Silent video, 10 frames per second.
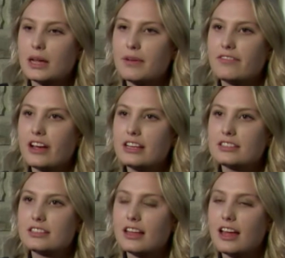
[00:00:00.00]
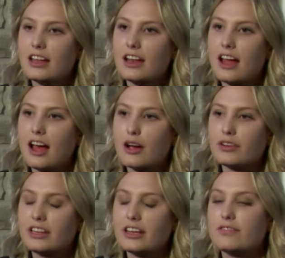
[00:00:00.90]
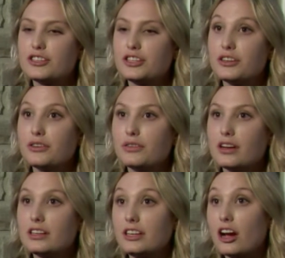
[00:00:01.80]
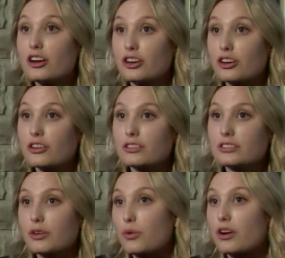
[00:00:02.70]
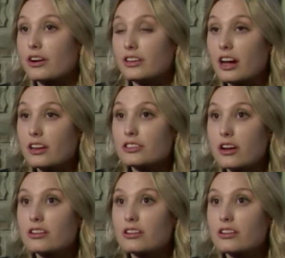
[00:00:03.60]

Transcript: Some advice that I would give to young girls or young